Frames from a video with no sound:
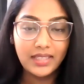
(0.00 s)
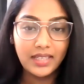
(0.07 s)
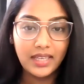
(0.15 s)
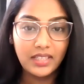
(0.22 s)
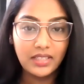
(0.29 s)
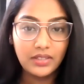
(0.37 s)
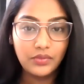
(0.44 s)
the
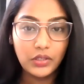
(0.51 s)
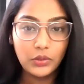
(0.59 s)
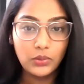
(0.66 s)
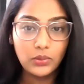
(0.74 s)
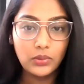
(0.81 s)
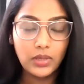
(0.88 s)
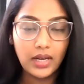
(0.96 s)

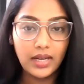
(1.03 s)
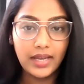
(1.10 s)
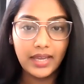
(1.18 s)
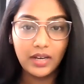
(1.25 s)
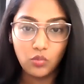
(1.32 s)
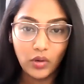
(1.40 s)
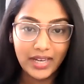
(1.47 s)
interview
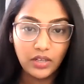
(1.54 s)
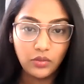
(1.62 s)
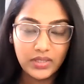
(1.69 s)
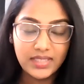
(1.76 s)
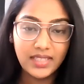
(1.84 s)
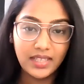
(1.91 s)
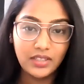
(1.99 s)
invite
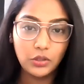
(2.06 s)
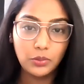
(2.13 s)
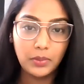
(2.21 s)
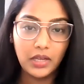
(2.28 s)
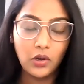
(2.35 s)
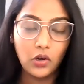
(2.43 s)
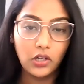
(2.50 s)
was sent to
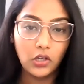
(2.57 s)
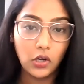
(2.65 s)
me on